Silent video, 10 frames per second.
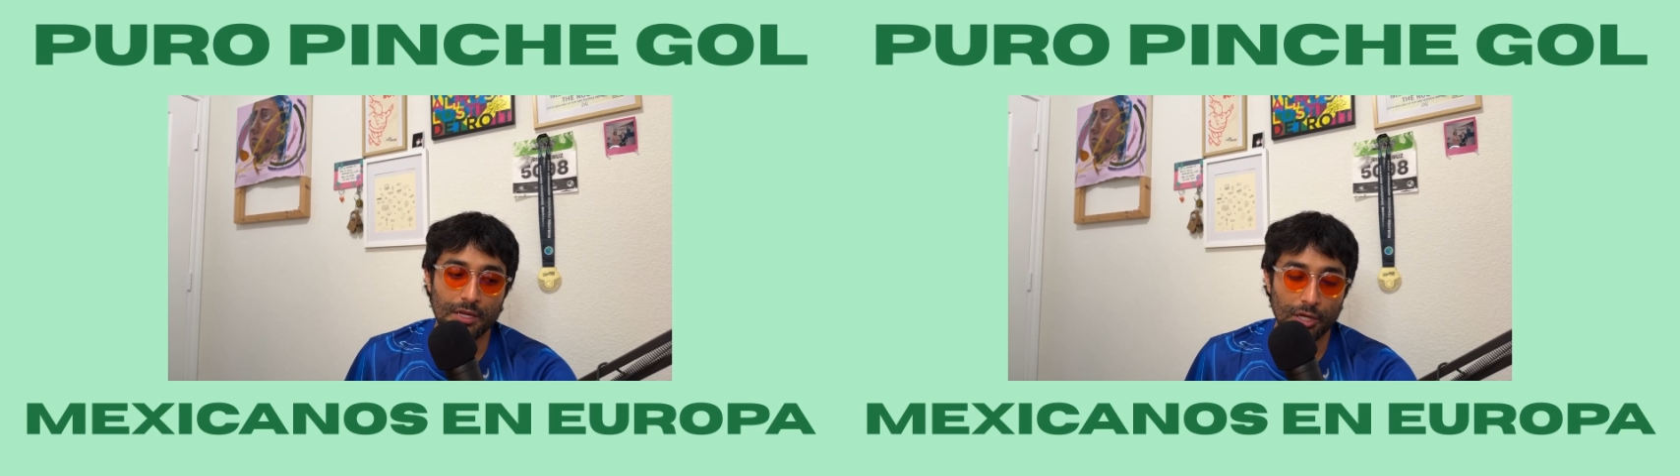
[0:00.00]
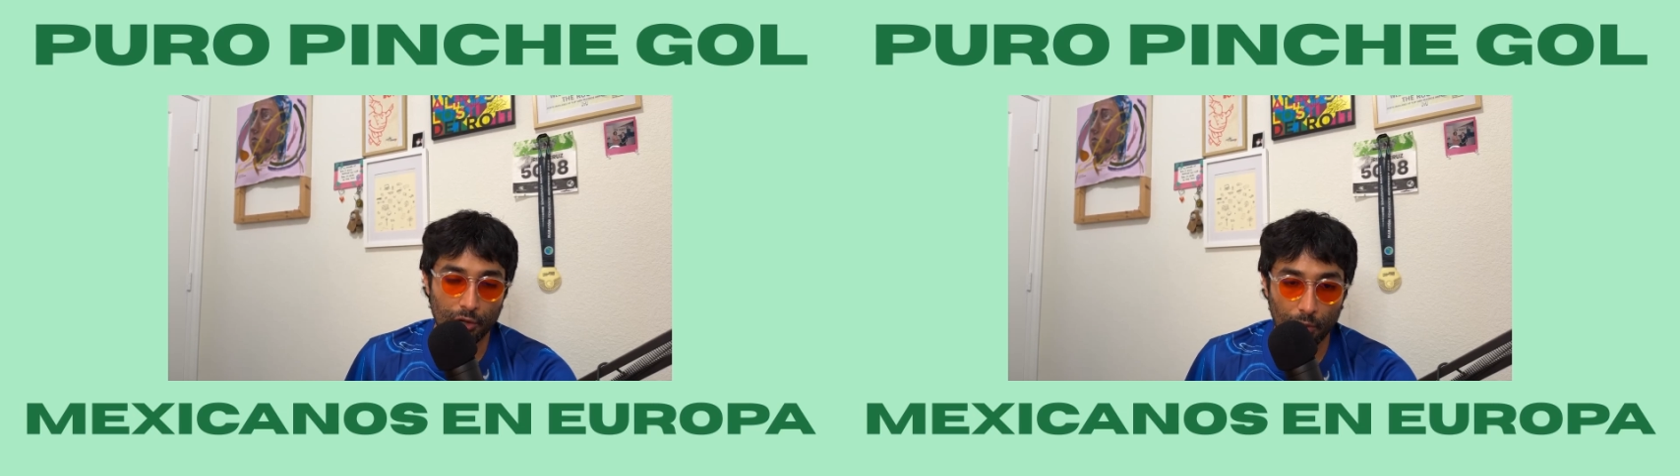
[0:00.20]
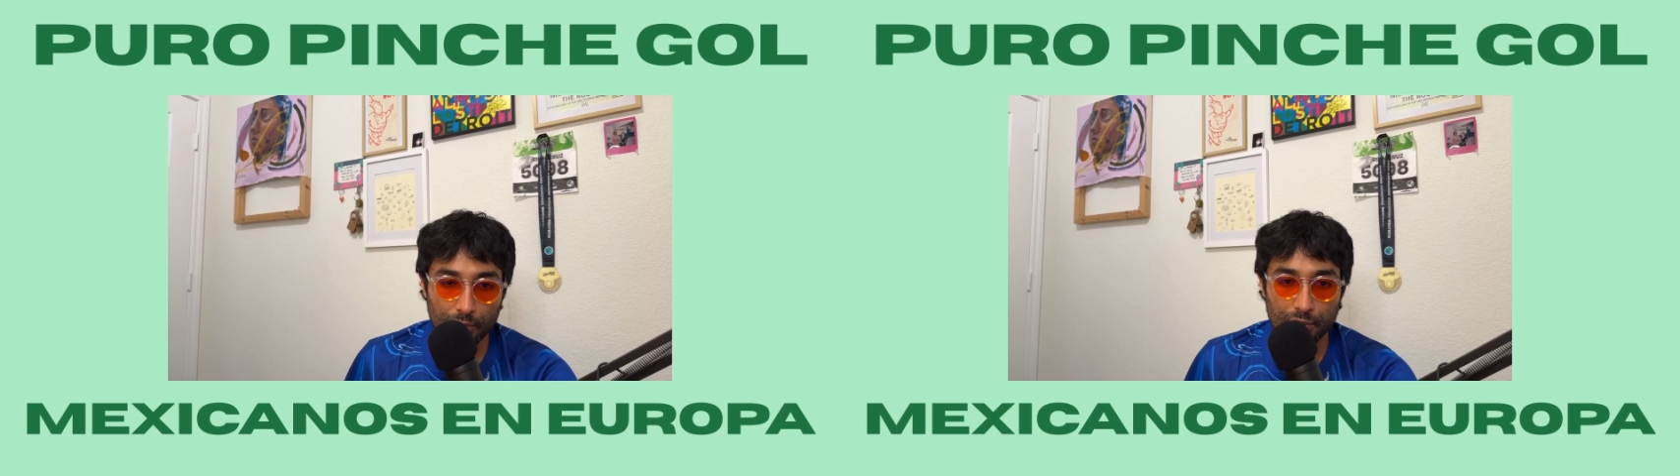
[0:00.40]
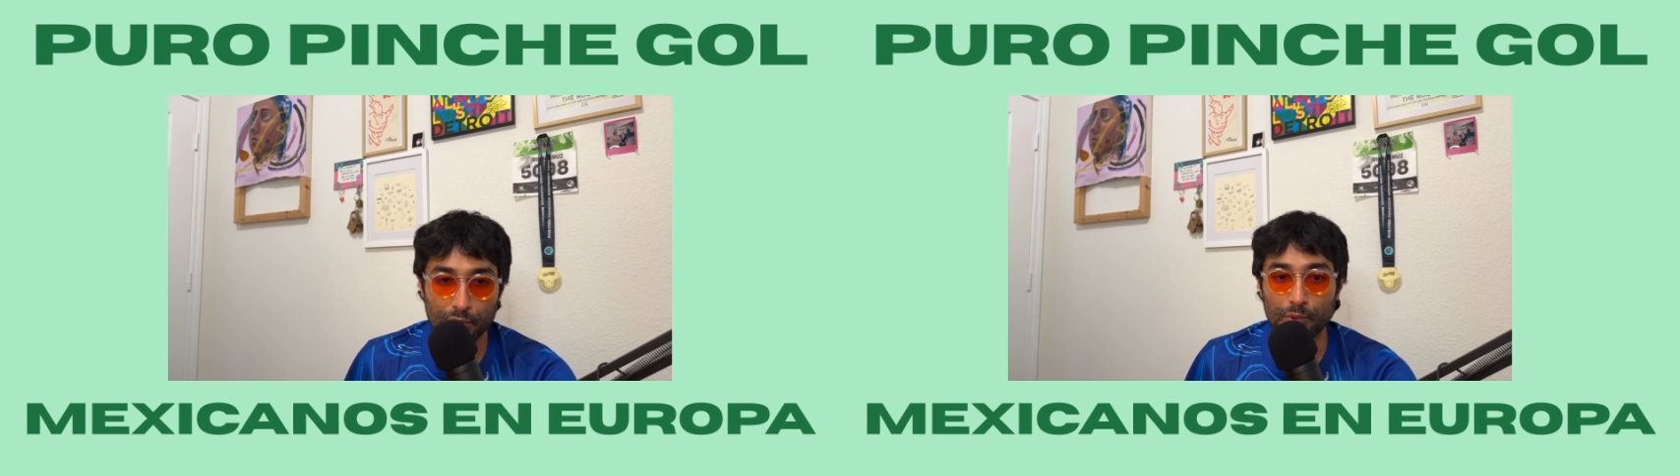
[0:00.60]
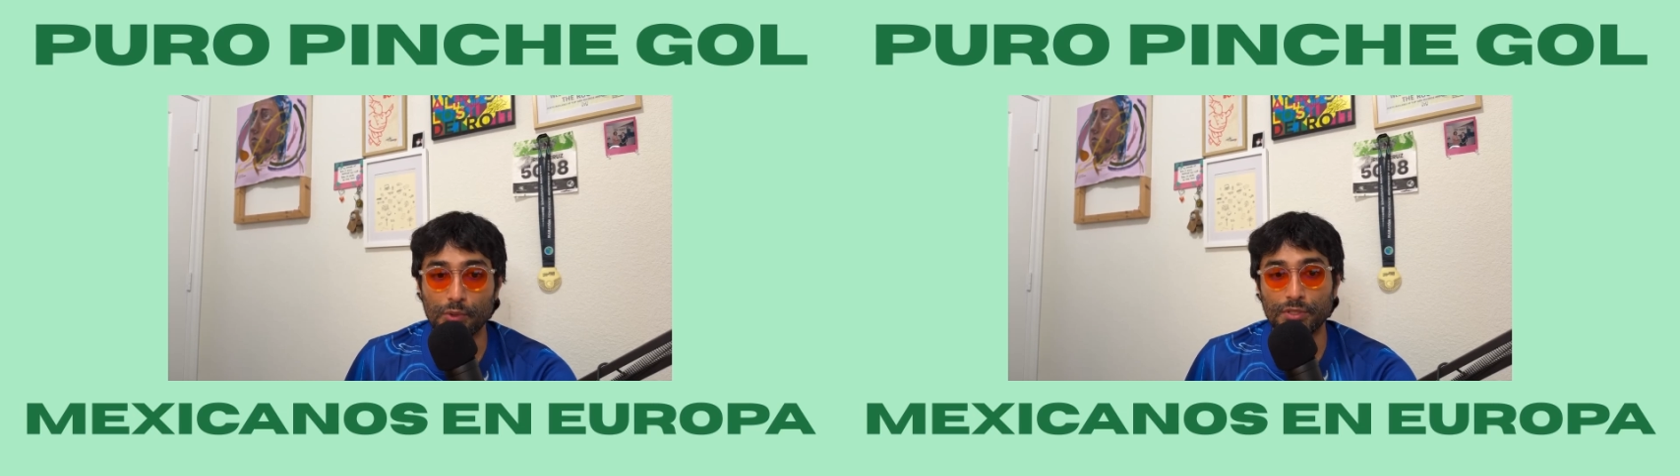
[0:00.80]

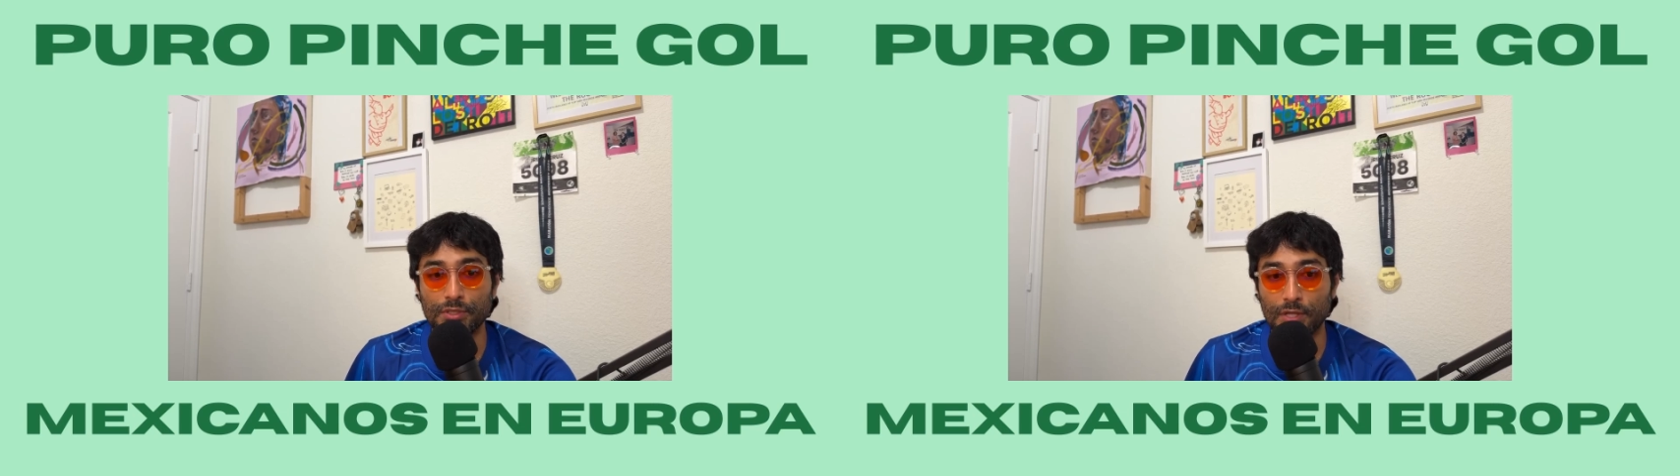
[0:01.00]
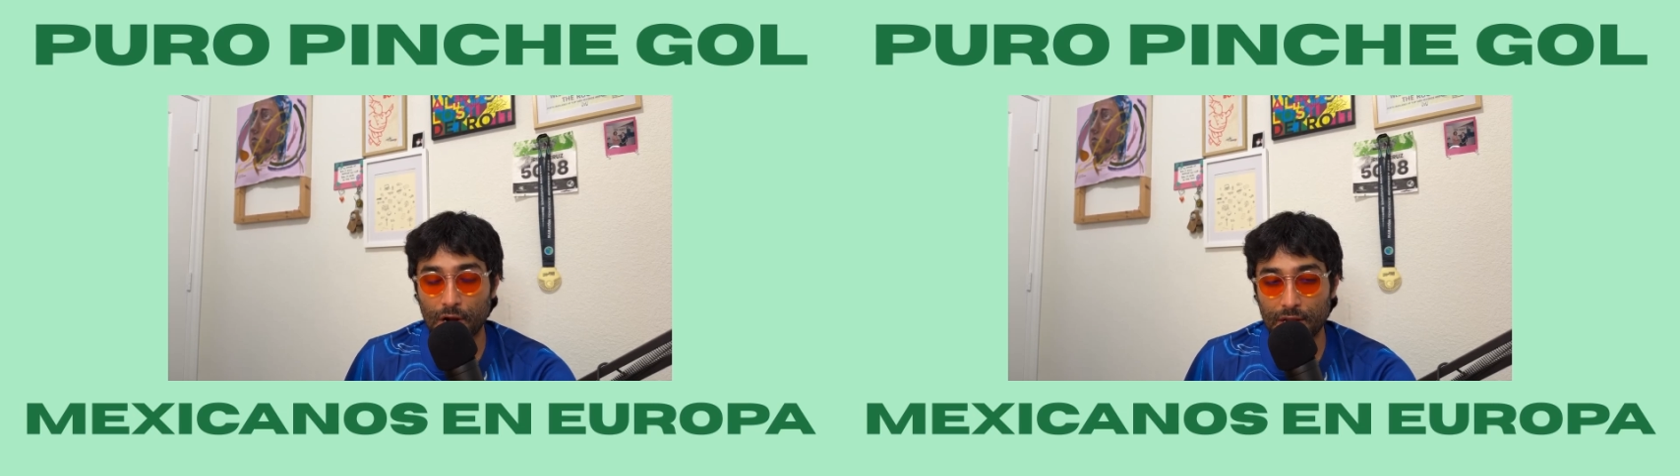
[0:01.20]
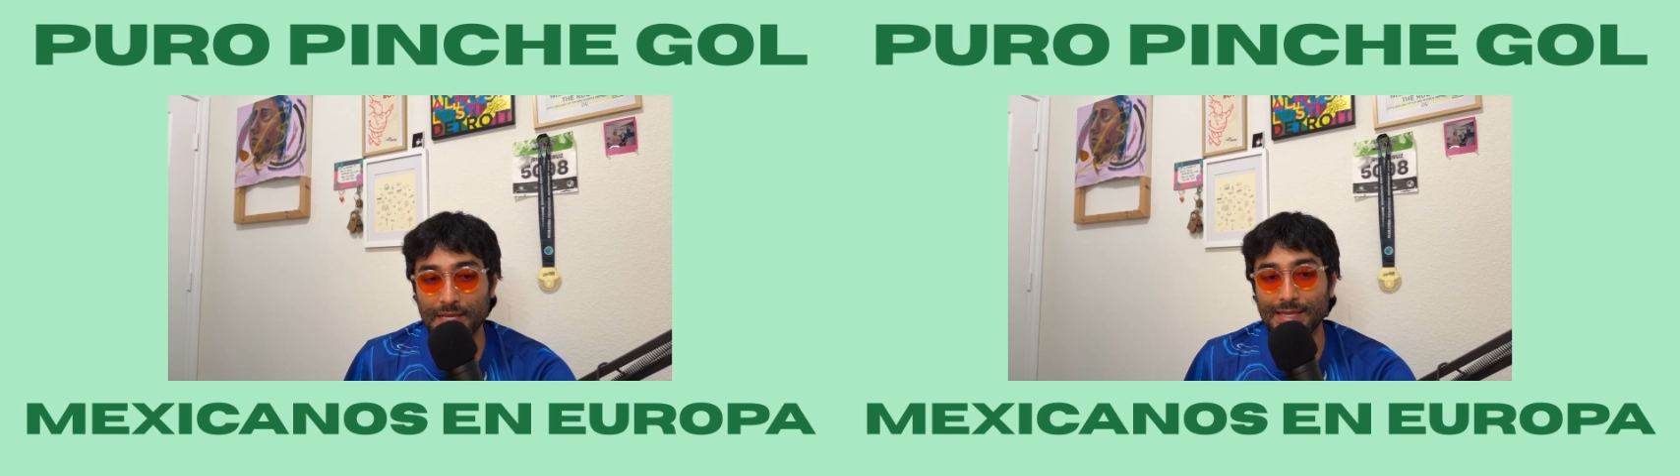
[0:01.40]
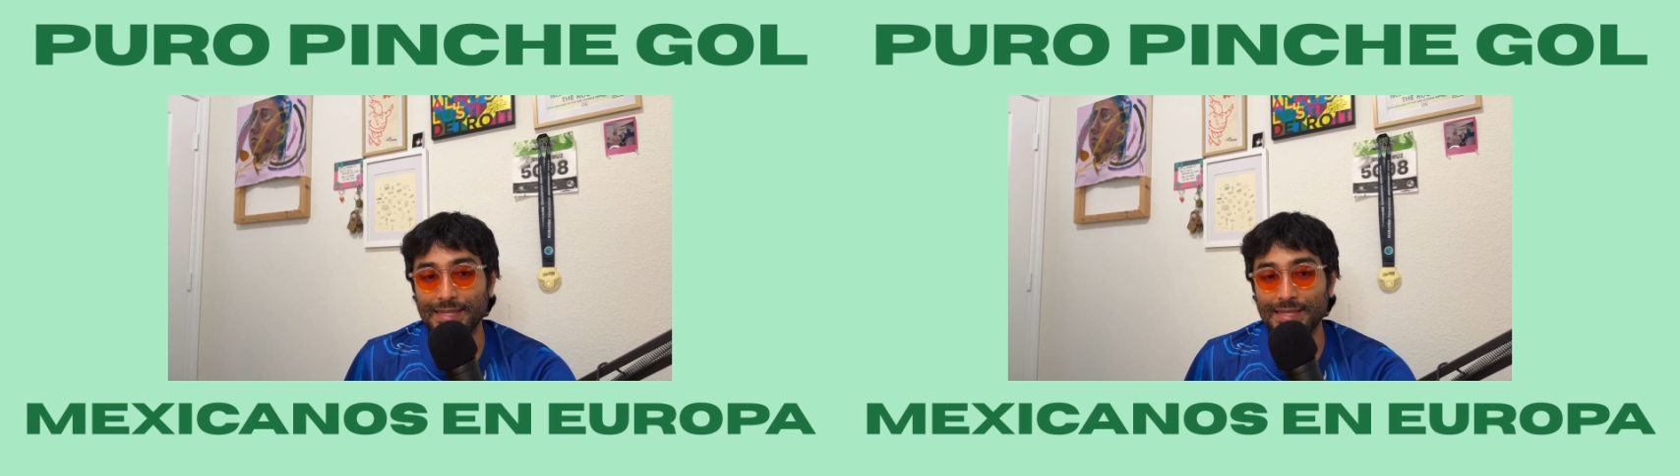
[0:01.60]
go-to starting